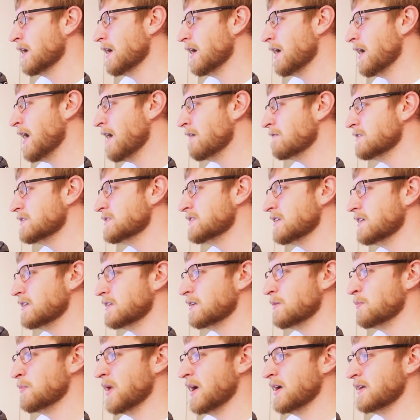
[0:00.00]
Obviously, it
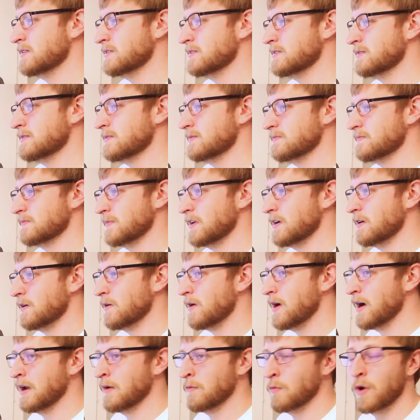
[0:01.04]
depends,
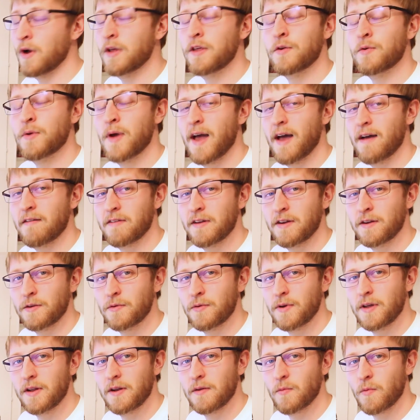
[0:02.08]
on what you have
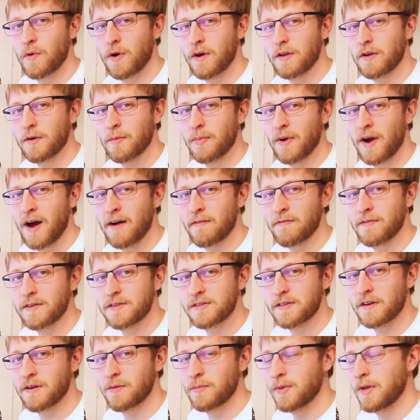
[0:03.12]
into it and what your
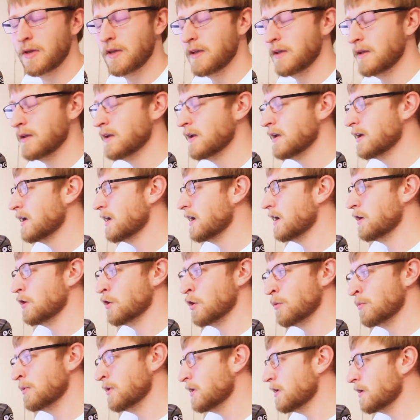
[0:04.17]
profit's going to be, and
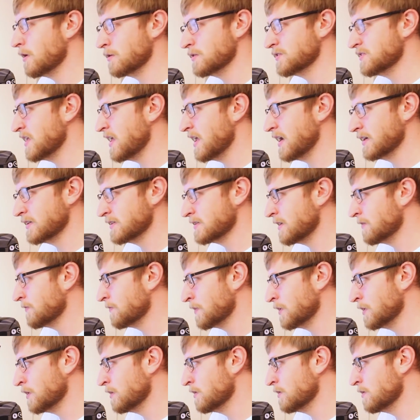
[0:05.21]
nobody knows that except
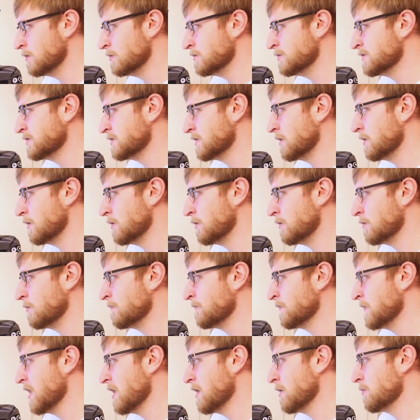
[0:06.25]
for you. So
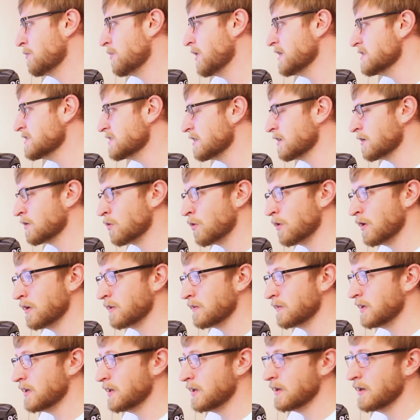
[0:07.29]
price it
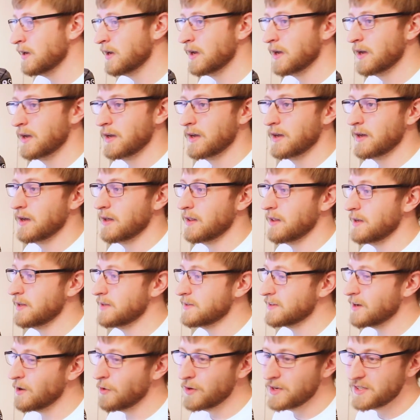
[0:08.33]
accordingly.
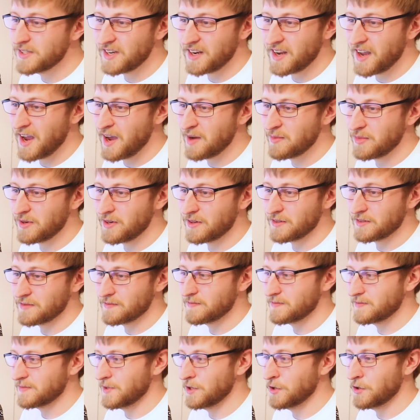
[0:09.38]
It's always a gamble.
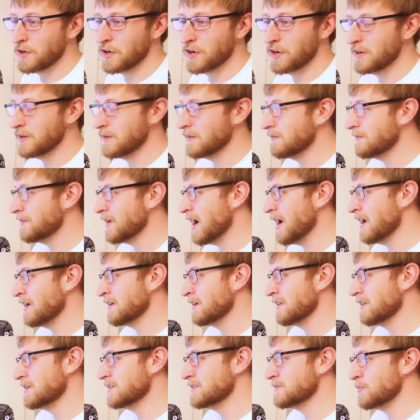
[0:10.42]
You could have gotten
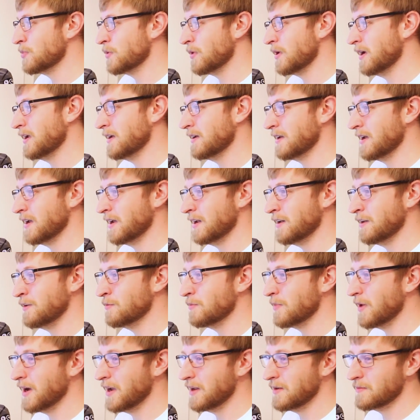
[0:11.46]
to this point, and you
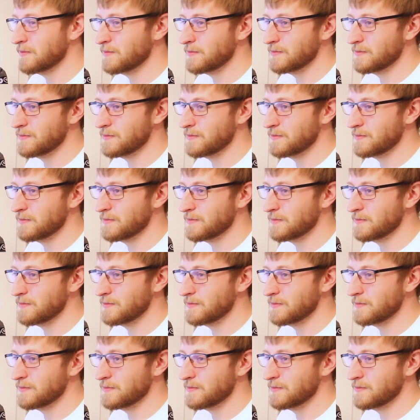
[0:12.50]
might